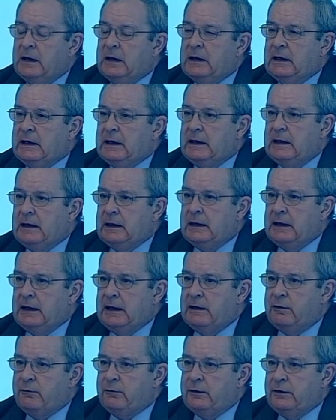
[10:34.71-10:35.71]

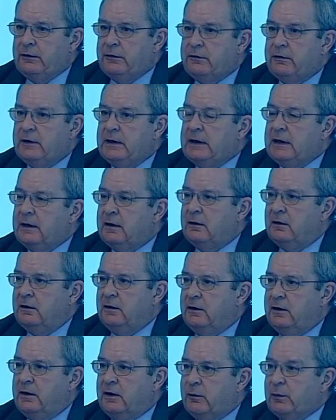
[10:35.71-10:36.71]
and for its training and
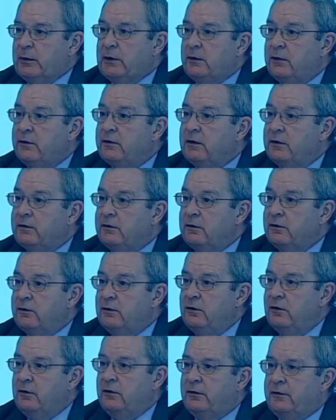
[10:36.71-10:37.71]
learning processes
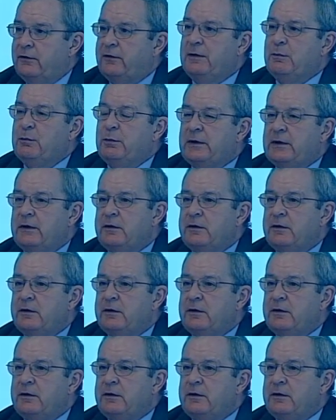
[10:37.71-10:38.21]
not simply